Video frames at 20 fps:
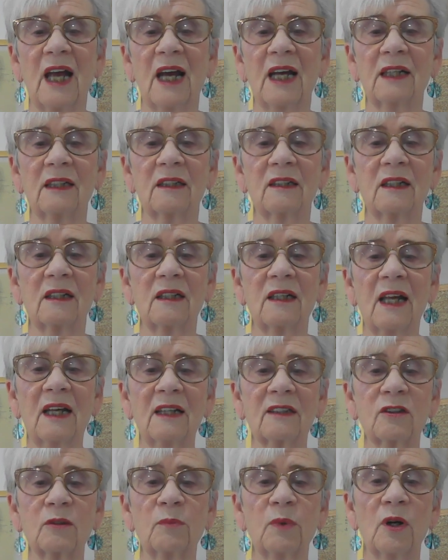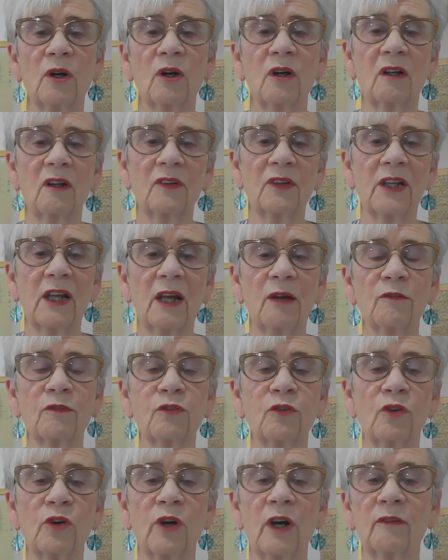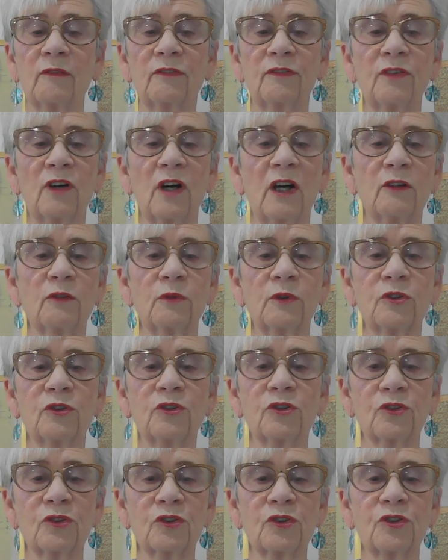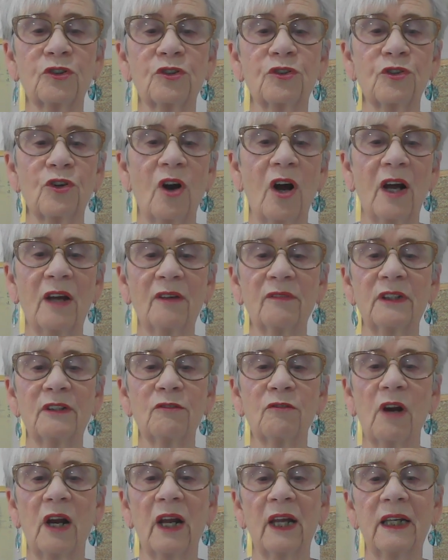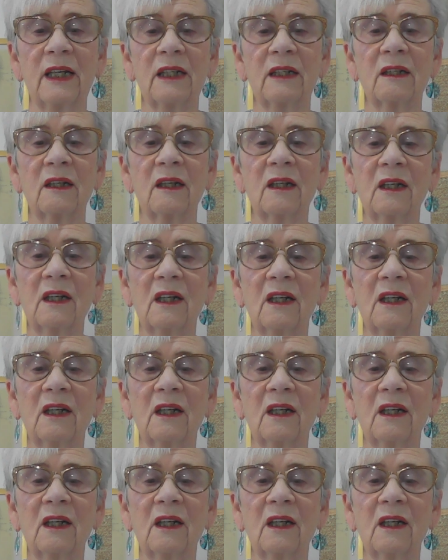and the latter part on the M4, M5 was just driving rain,